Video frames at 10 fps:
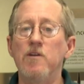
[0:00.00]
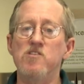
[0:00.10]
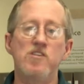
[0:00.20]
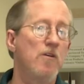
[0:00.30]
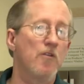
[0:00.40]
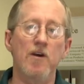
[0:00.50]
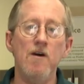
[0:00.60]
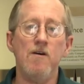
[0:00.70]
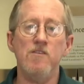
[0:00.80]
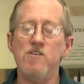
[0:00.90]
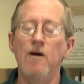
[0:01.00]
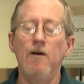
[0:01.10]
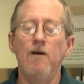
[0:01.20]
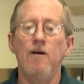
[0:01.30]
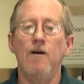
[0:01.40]
to steal the guns,
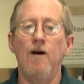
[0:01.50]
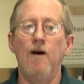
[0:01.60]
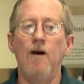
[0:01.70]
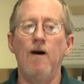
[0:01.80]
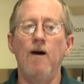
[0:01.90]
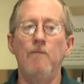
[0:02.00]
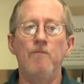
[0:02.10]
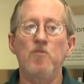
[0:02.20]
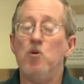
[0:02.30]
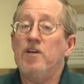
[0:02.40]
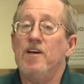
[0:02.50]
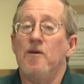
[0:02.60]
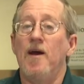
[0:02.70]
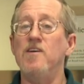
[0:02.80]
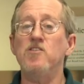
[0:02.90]
um, couldn't get
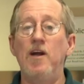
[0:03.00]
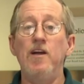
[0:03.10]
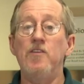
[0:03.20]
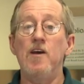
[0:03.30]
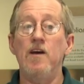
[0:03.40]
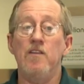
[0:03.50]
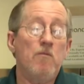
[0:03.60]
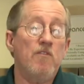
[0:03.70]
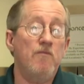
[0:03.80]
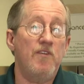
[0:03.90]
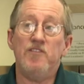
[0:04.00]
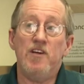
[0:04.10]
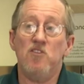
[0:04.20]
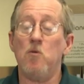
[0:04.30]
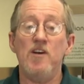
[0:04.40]
their hands on anything, and then
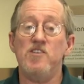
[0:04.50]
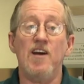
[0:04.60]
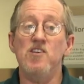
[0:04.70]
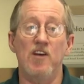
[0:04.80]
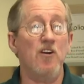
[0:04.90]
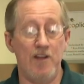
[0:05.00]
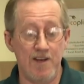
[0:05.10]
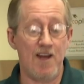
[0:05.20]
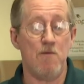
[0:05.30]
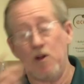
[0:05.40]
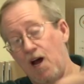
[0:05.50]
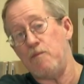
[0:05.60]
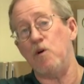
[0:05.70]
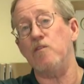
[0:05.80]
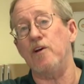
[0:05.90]
15, 20 seconds later, they came
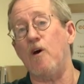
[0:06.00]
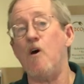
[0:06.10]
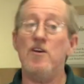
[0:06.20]
climbing over the car.